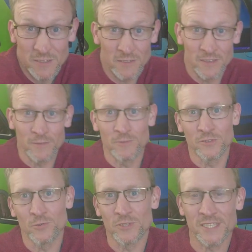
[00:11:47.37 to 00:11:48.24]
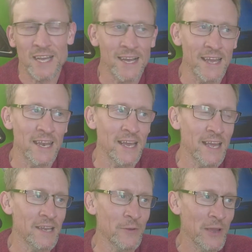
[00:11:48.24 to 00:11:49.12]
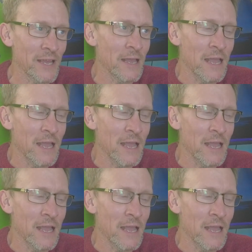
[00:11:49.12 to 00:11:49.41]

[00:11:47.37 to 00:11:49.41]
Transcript: You know, it was going to start getting late anyway.